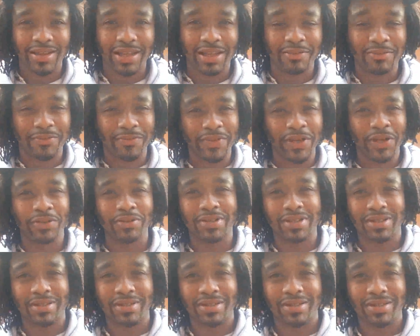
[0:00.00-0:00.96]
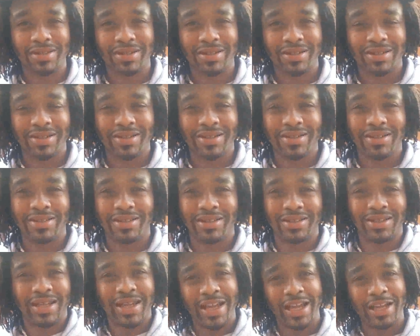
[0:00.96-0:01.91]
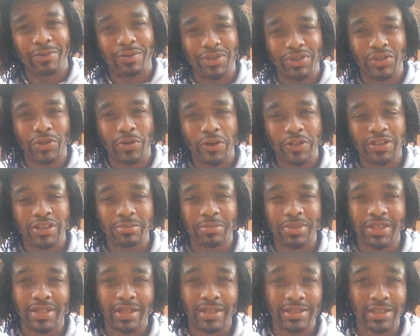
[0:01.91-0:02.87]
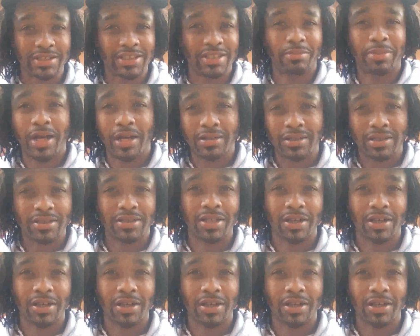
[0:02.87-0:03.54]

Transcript: and felt the land rejoicing because it's about to